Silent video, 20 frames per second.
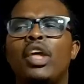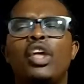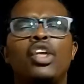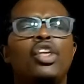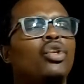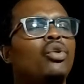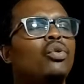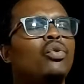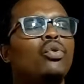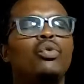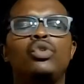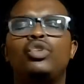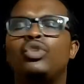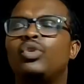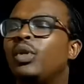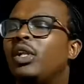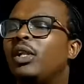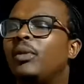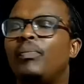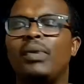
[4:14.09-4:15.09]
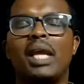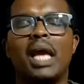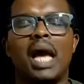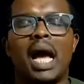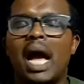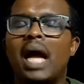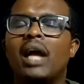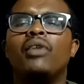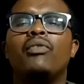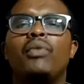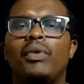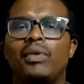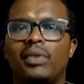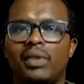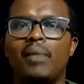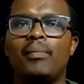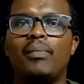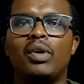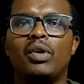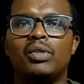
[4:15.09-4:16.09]
you shouldn't be angry with
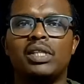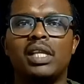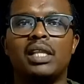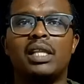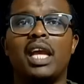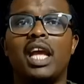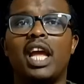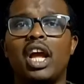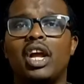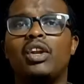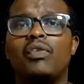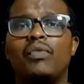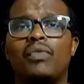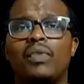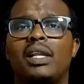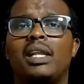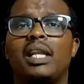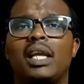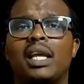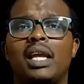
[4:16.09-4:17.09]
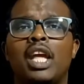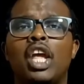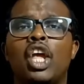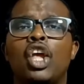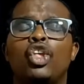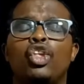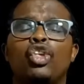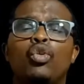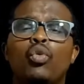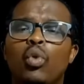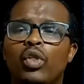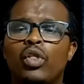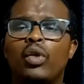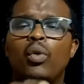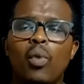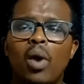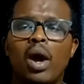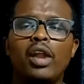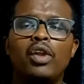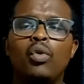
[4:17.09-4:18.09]
them, because at the end of the day, you are the
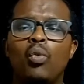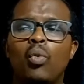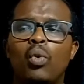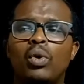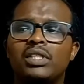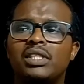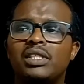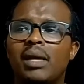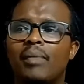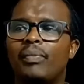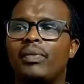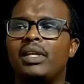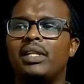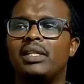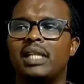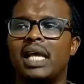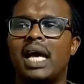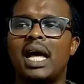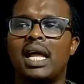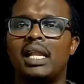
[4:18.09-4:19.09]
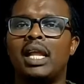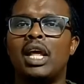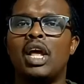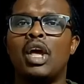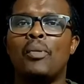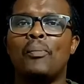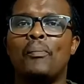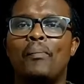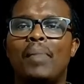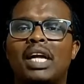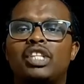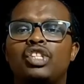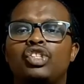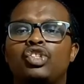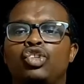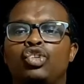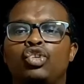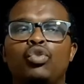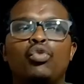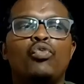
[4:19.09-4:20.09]
one who wants something done, but
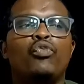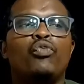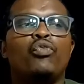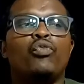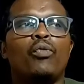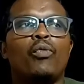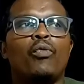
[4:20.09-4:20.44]
you've